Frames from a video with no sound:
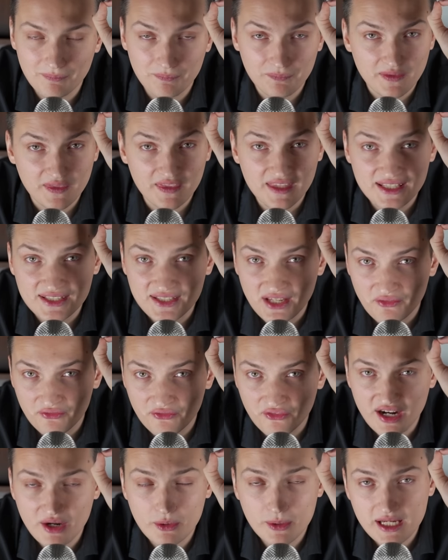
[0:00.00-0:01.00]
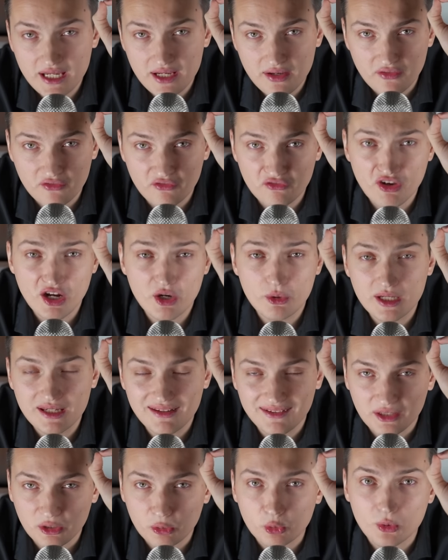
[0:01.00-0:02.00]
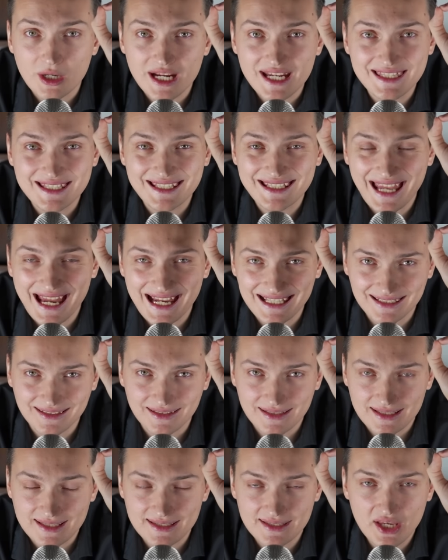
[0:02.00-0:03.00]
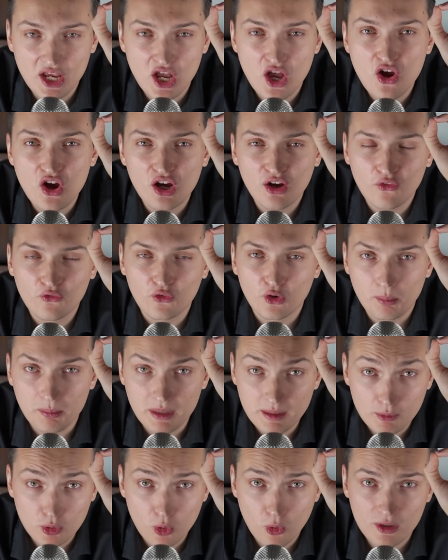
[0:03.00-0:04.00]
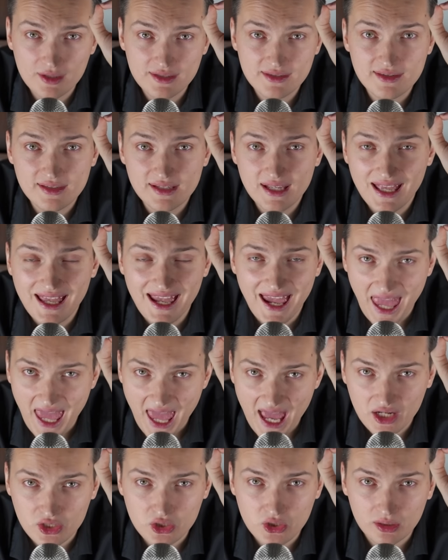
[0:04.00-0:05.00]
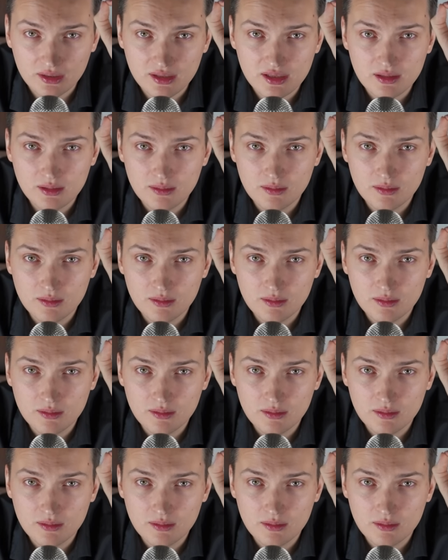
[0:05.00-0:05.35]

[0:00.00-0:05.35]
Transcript: These are very, very great catalysts for meme coins actually